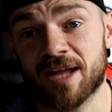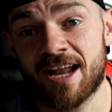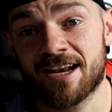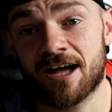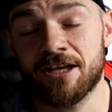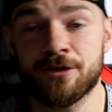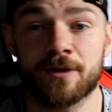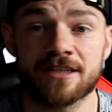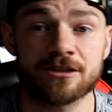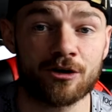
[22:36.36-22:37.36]
enter, you
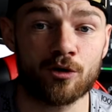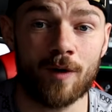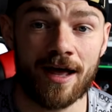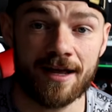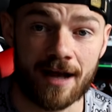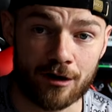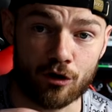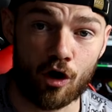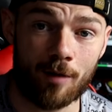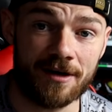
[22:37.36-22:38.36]
guys have got to go ahead and
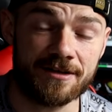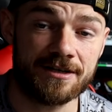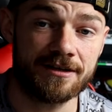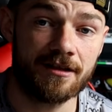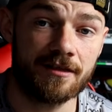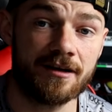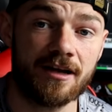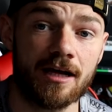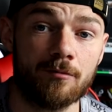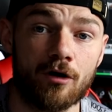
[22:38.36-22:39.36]
comment the
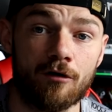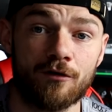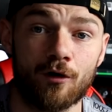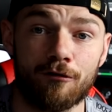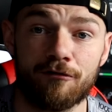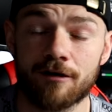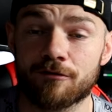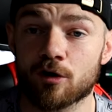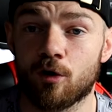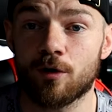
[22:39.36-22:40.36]
name of your
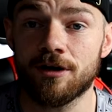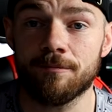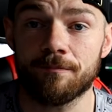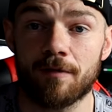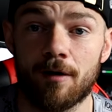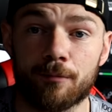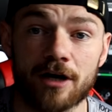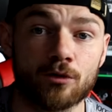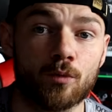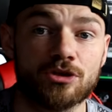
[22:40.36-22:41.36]
favourite koi, but
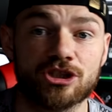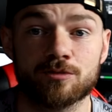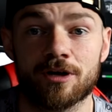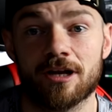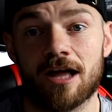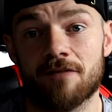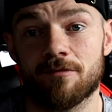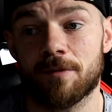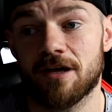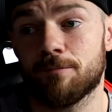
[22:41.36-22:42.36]
I don't just want it to have
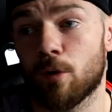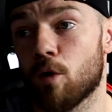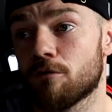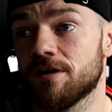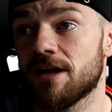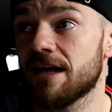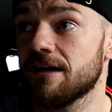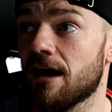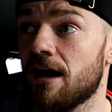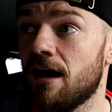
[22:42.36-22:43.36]
it be boring
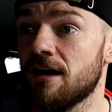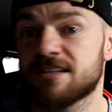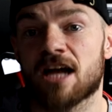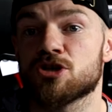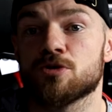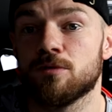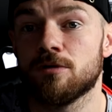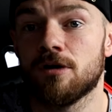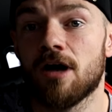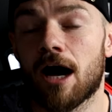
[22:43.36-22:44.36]
like Tancho.
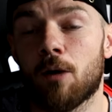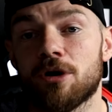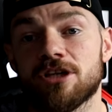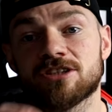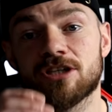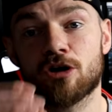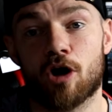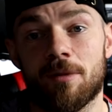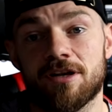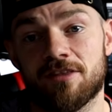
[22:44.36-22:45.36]
I want you to
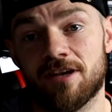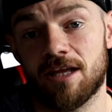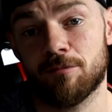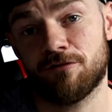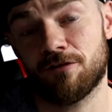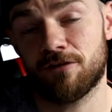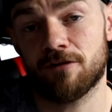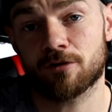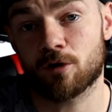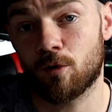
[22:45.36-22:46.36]
comment the name of your
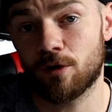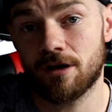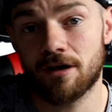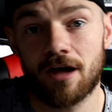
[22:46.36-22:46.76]
favourite koi